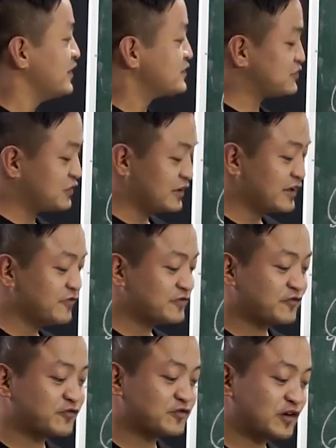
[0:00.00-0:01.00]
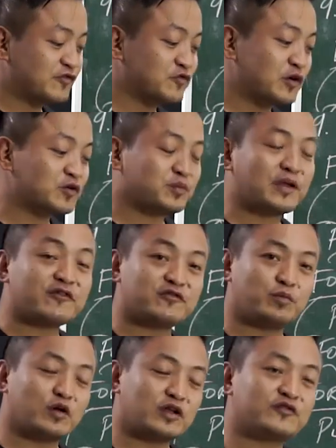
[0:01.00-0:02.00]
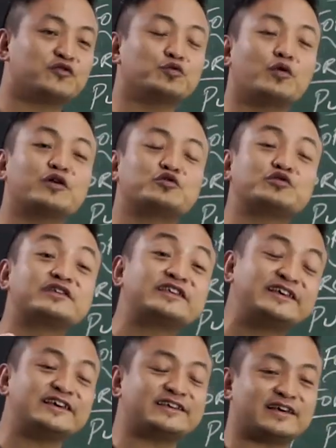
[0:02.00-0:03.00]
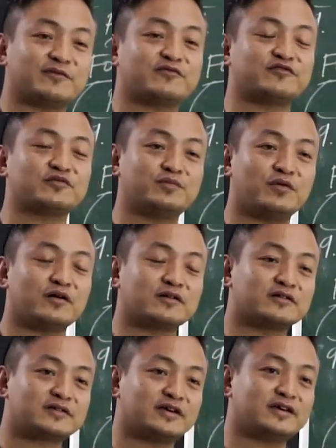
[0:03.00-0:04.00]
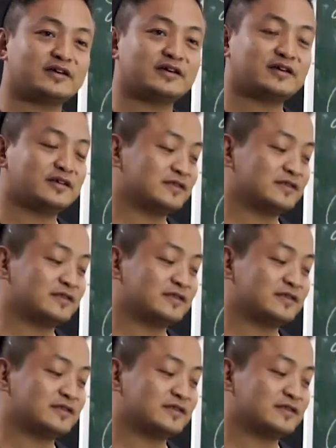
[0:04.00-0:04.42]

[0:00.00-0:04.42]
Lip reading: So, if you want to play football, if you want to kick a football, okay,